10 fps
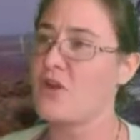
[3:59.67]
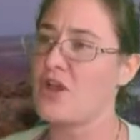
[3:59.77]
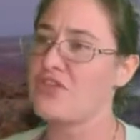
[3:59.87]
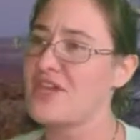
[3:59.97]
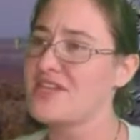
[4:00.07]

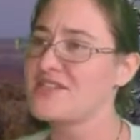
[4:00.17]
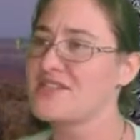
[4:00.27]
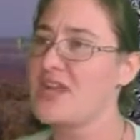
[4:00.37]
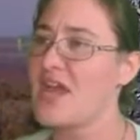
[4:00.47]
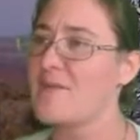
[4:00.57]
this
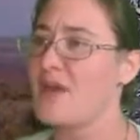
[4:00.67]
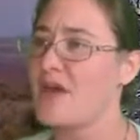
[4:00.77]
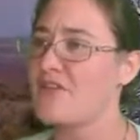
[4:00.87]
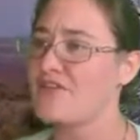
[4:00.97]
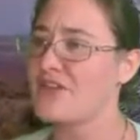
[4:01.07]
type of
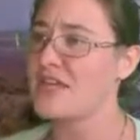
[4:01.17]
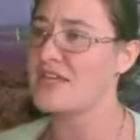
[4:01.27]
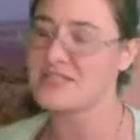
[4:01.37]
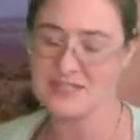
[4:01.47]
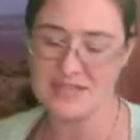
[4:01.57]

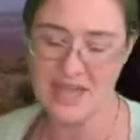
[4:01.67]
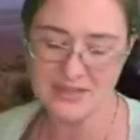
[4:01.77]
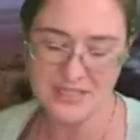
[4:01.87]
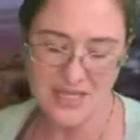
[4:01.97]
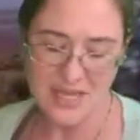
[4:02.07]
insect
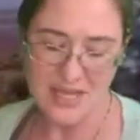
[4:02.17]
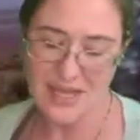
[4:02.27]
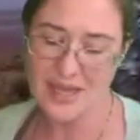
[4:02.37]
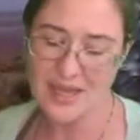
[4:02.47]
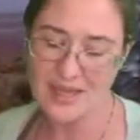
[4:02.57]

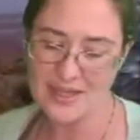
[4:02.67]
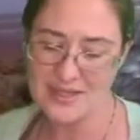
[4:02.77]
is